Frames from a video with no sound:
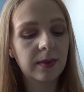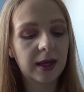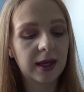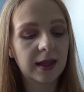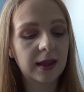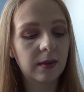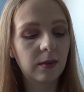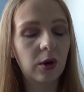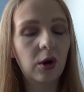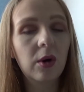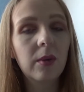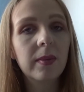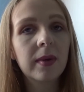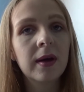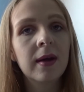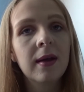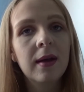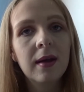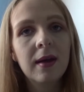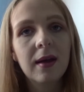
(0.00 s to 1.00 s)
picking them up.
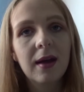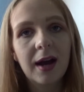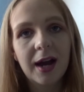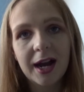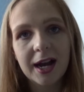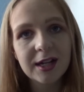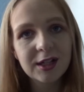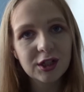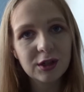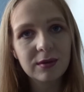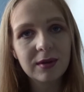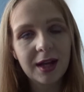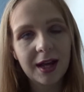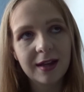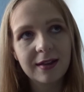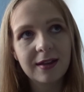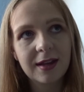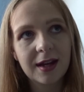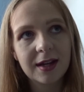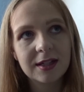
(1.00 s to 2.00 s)
I don't
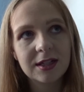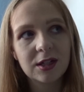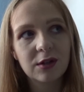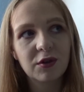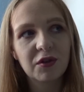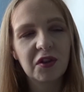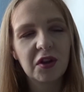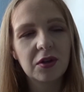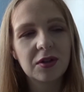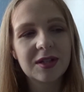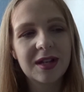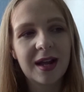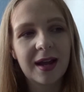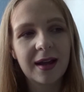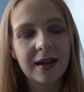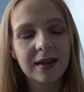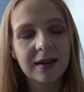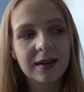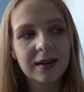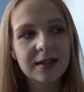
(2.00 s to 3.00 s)
like the idea of those
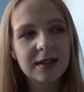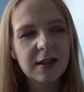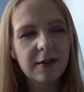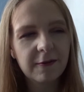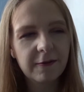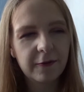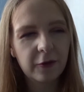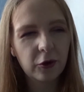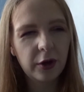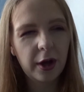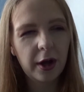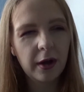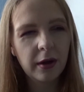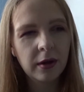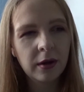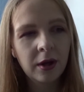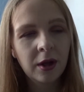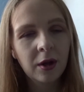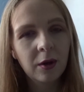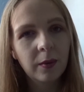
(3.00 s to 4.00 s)
like, where
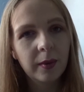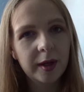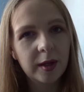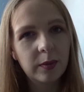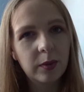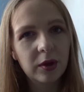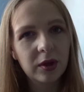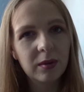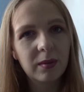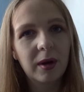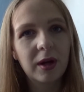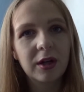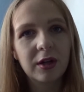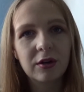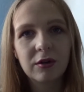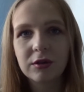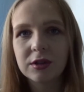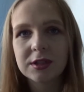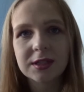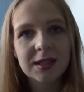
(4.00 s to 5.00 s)
you put them on and
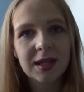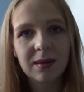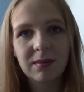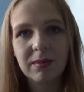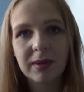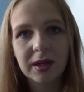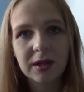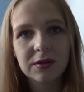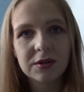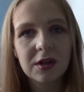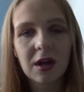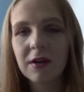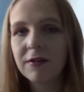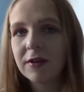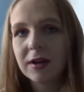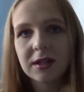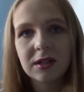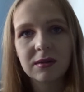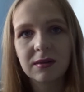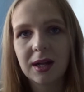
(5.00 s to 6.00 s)
all your skin peels off.
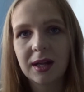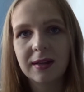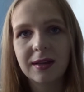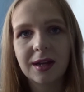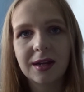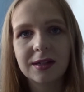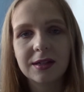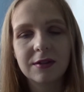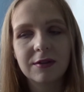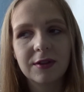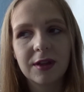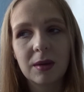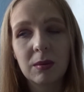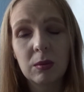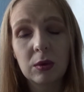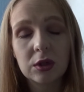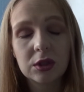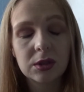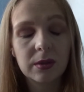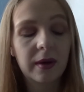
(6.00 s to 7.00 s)
I don't like the idea of them
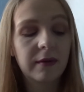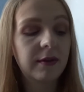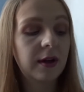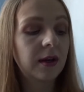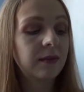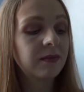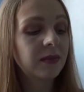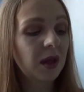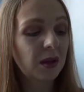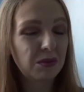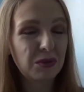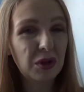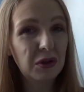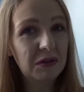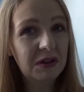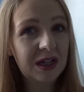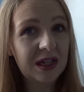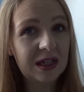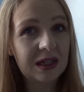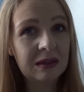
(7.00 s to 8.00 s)
whatsoever. Not
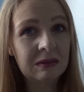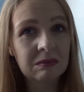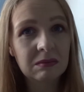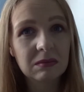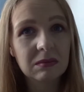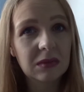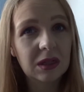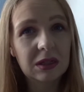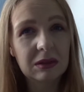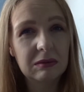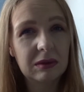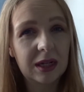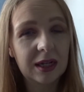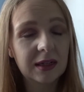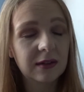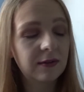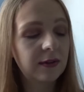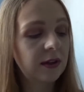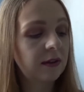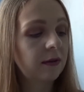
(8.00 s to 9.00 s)
really. I don't
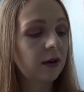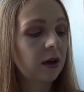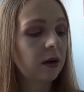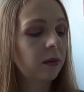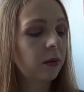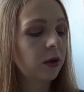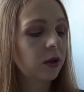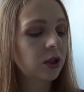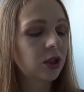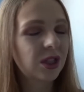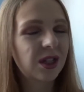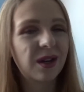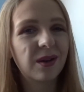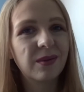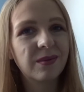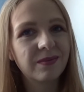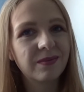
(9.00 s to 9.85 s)
like feet very much, so